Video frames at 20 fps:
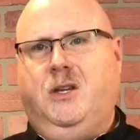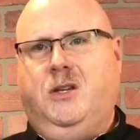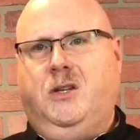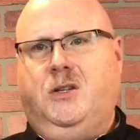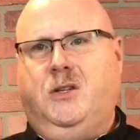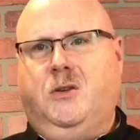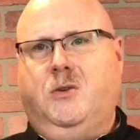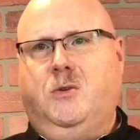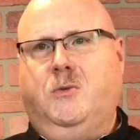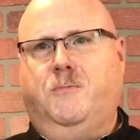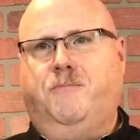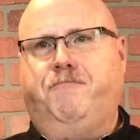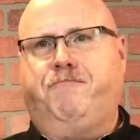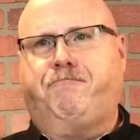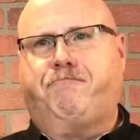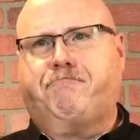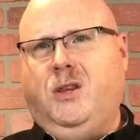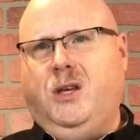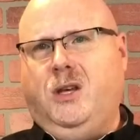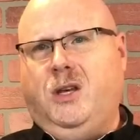So
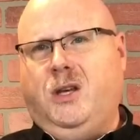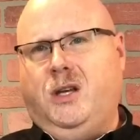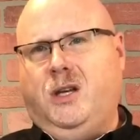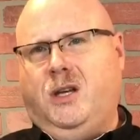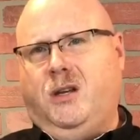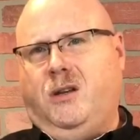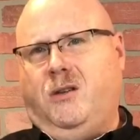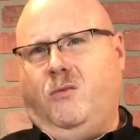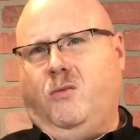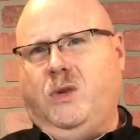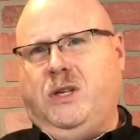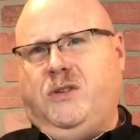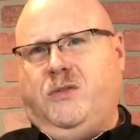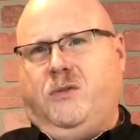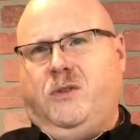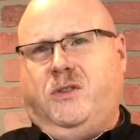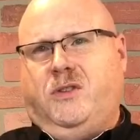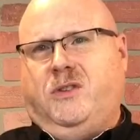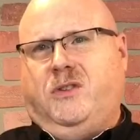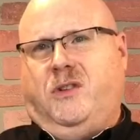the
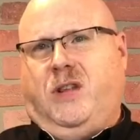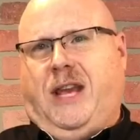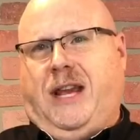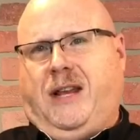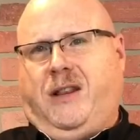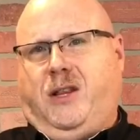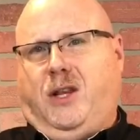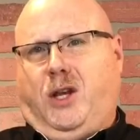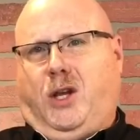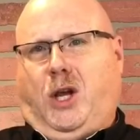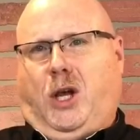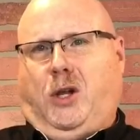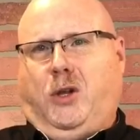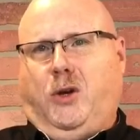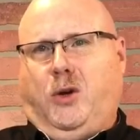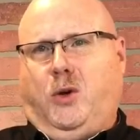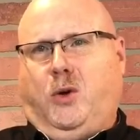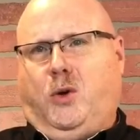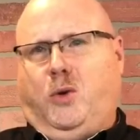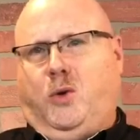resources like the
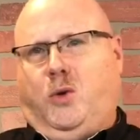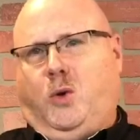color